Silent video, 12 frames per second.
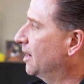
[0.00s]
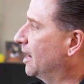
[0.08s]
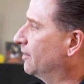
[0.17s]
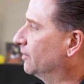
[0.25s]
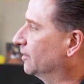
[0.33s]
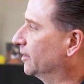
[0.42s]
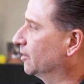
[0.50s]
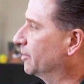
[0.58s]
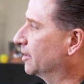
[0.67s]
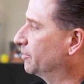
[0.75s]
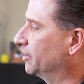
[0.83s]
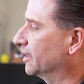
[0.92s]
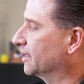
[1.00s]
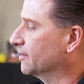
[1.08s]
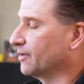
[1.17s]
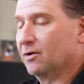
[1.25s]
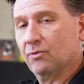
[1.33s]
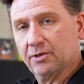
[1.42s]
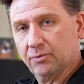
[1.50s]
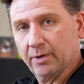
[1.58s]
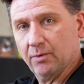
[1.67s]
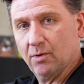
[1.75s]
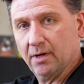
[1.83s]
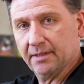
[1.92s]
Have a little bit of play in there, which we
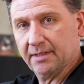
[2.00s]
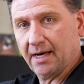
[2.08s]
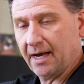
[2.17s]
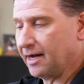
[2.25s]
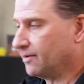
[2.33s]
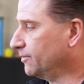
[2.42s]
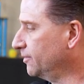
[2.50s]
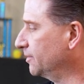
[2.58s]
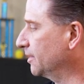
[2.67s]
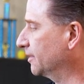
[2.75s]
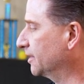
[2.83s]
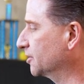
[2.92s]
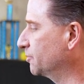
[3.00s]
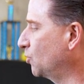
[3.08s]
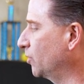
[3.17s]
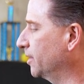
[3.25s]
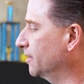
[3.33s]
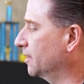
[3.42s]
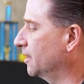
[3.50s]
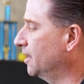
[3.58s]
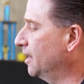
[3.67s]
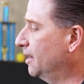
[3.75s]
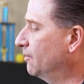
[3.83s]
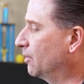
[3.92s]
want to have at this point.
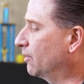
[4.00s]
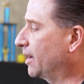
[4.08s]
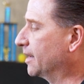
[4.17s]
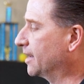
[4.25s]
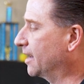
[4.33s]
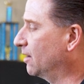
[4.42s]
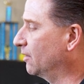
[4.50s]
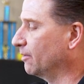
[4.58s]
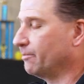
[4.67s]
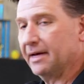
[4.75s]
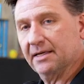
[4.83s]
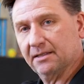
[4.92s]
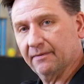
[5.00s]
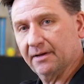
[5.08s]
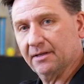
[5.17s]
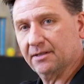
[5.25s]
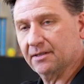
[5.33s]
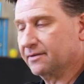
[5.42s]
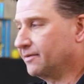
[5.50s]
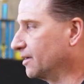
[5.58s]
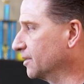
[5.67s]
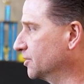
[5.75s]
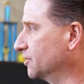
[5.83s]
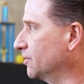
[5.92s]
But right now, the base of this is
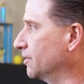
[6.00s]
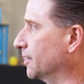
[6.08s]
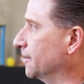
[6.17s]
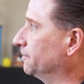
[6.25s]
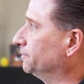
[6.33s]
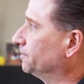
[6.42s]
very sturdy.